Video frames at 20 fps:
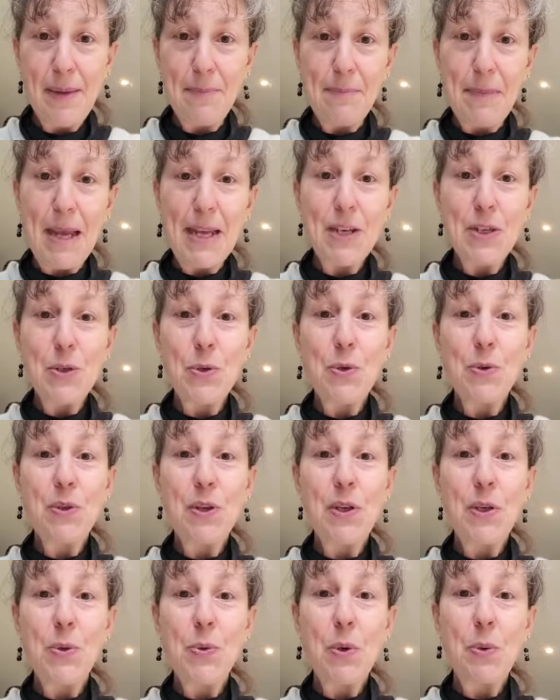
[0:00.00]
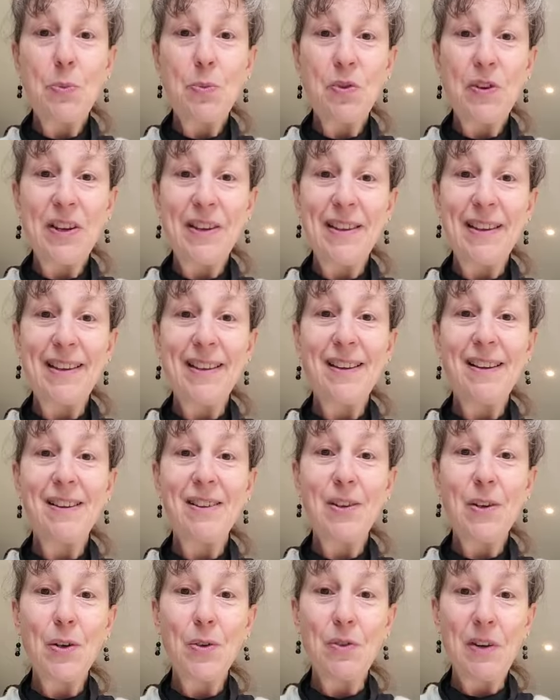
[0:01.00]
Make sure that you are breathing
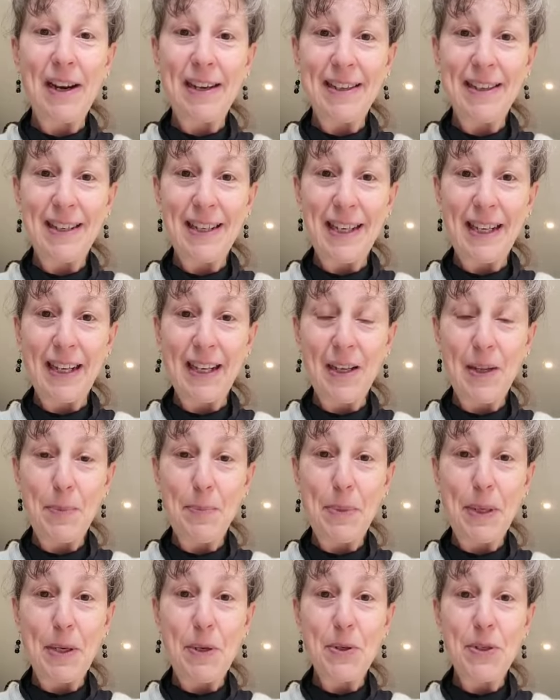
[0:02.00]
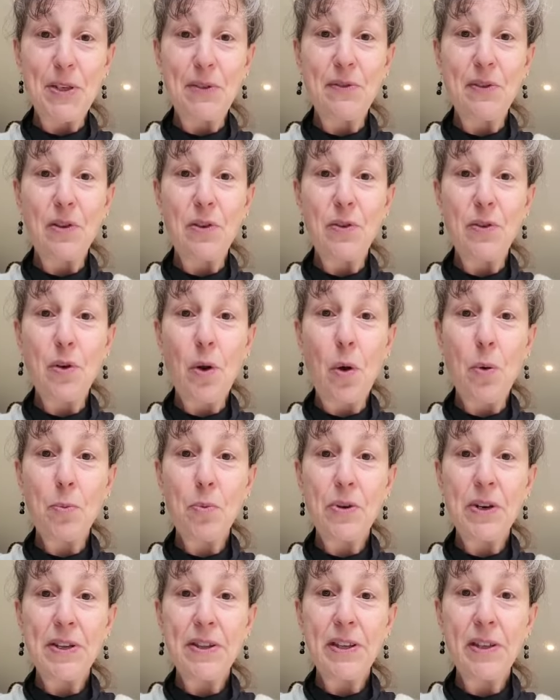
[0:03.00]
correctly, because if you're not
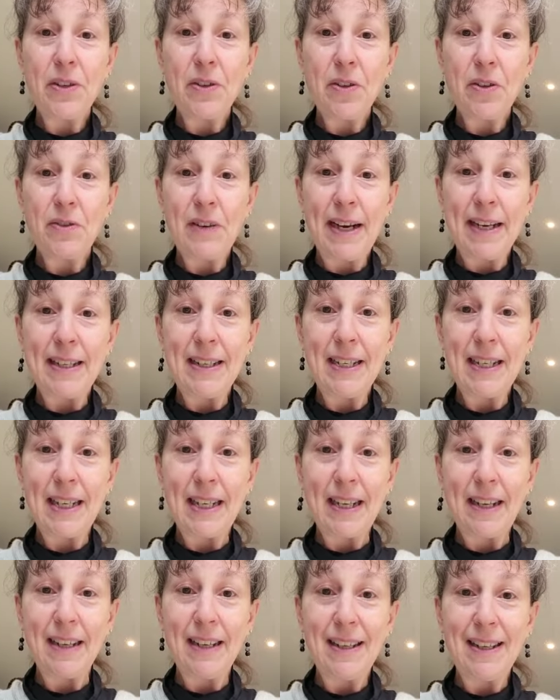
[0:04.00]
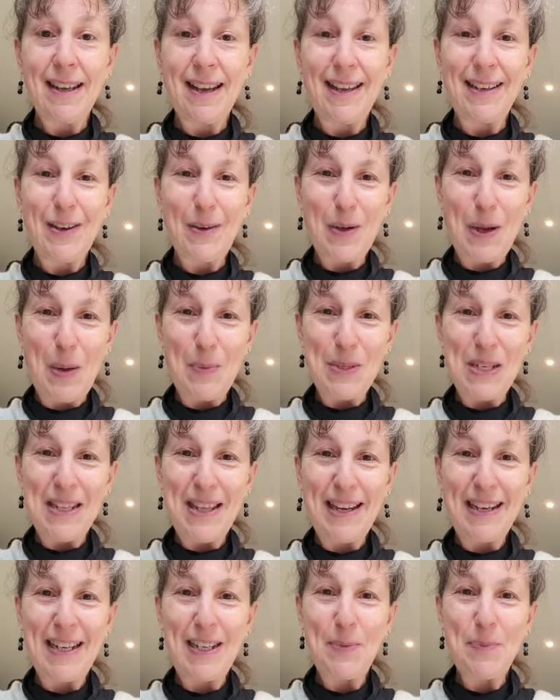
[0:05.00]
breathing correctly, and I'll come to
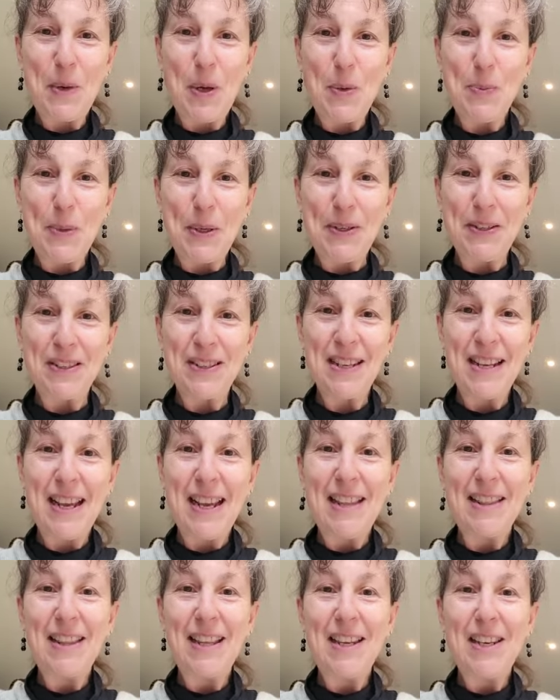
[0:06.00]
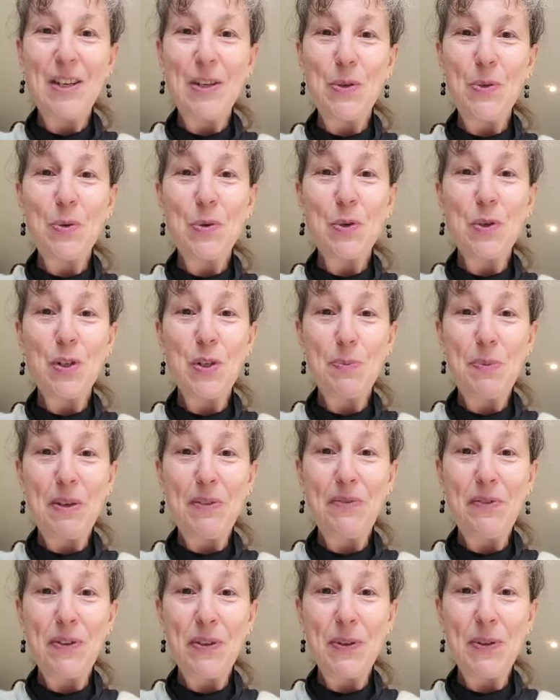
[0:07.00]
that in a moment, then you could be
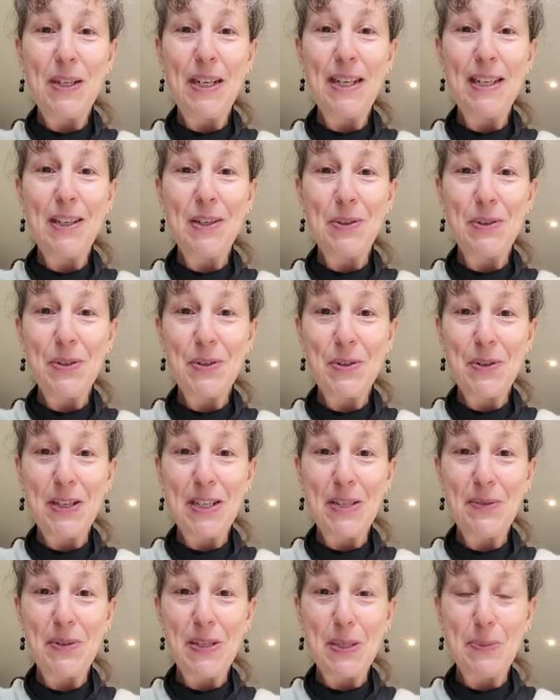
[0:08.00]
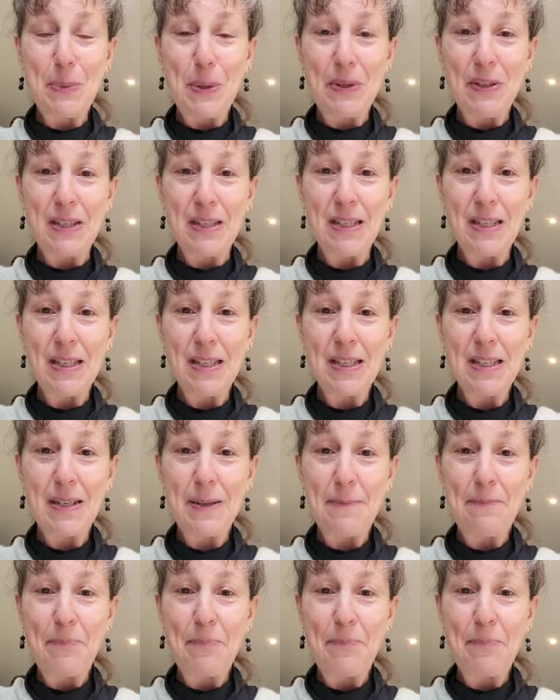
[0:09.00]
fueling your stress response.